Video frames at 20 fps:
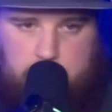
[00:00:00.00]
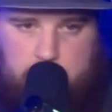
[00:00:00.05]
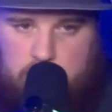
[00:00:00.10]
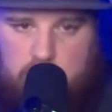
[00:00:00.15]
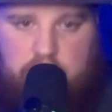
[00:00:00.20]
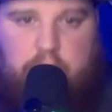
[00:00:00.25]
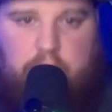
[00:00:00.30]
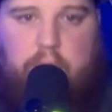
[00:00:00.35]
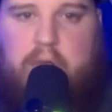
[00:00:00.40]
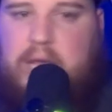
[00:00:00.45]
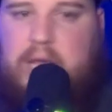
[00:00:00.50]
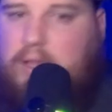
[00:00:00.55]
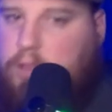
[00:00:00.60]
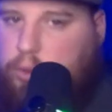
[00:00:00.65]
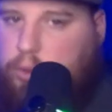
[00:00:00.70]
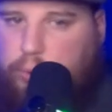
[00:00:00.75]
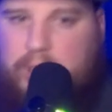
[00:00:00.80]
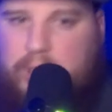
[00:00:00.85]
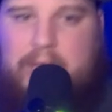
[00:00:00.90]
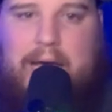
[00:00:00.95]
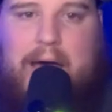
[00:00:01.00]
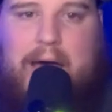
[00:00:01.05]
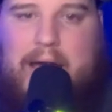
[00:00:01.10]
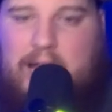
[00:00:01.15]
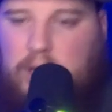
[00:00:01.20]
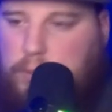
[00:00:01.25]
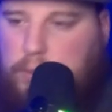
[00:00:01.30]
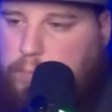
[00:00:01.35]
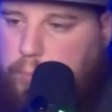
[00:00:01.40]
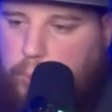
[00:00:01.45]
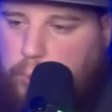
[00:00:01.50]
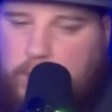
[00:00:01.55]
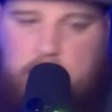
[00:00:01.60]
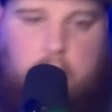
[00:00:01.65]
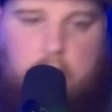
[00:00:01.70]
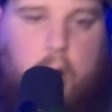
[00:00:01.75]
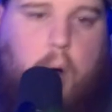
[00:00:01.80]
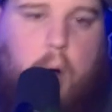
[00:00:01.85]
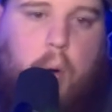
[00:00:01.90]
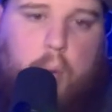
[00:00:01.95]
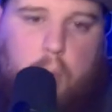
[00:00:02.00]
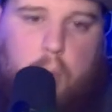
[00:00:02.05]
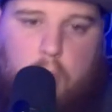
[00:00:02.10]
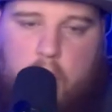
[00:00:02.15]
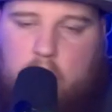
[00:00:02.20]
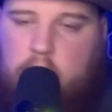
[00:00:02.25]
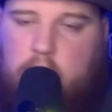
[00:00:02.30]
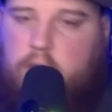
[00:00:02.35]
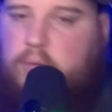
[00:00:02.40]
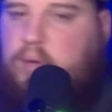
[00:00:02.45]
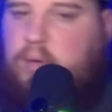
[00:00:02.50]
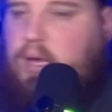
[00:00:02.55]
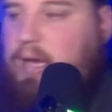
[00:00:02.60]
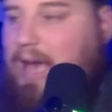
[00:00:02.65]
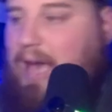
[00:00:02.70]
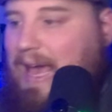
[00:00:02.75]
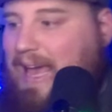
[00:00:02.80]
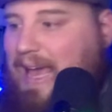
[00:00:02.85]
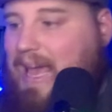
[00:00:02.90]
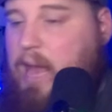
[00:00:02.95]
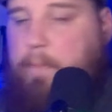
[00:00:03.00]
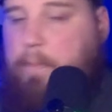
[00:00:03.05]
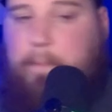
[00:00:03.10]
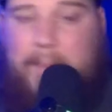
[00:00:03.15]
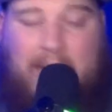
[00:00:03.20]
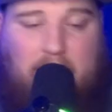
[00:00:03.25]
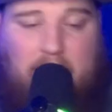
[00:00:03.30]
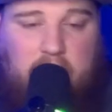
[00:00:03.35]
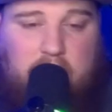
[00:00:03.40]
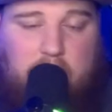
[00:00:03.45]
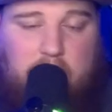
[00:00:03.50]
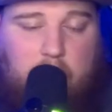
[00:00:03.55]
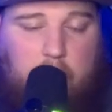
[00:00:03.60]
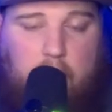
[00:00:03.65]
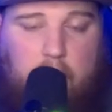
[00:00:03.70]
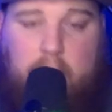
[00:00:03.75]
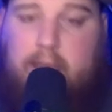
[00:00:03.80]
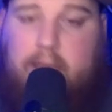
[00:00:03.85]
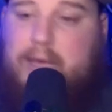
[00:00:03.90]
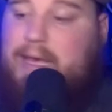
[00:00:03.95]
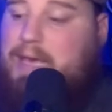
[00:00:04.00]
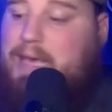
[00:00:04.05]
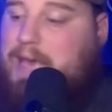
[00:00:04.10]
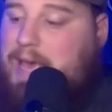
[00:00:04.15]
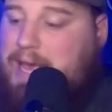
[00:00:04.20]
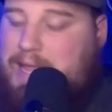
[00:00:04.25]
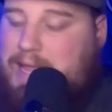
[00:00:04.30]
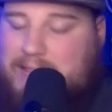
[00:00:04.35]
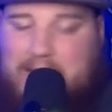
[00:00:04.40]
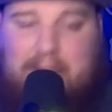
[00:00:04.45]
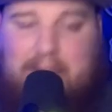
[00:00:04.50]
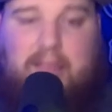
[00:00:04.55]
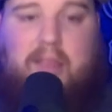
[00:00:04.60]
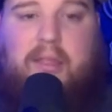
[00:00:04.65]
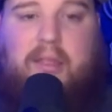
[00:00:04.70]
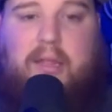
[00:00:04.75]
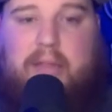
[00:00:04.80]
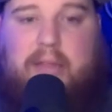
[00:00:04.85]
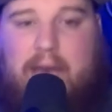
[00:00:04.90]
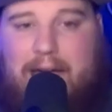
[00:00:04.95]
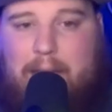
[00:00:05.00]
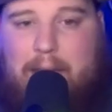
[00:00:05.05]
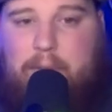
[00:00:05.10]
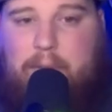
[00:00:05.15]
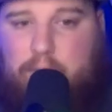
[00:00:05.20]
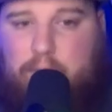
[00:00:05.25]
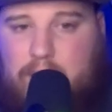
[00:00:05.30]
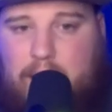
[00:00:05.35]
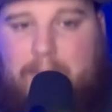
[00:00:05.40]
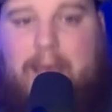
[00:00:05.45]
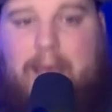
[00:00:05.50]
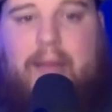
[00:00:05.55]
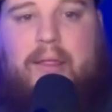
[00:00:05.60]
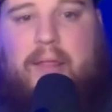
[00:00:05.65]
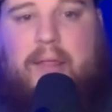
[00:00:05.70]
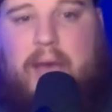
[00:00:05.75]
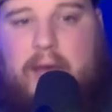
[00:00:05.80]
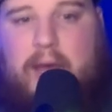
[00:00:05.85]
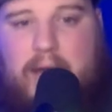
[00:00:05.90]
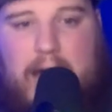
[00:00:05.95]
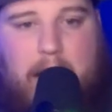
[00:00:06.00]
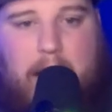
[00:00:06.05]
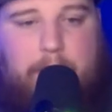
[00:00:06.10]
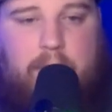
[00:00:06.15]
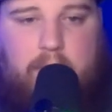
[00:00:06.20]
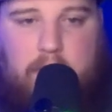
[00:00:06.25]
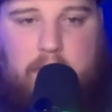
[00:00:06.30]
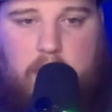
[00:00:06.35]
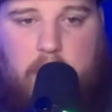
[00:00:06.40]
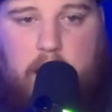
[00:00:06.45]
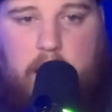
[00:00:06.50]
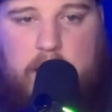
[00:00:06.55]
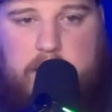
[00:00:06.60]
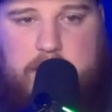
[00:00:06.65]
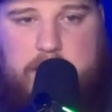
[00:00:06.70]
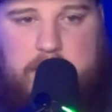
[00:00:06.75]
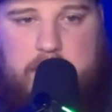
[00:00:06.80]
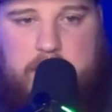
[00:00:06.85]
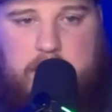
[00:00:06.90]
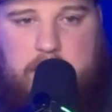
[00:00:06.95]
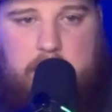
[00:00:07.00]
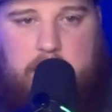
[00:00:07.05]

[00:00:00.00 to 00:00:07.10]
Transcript: For these three guys, Wingo, Anzarike, and Pascal, this is the time to grab that side opposite of Hutch.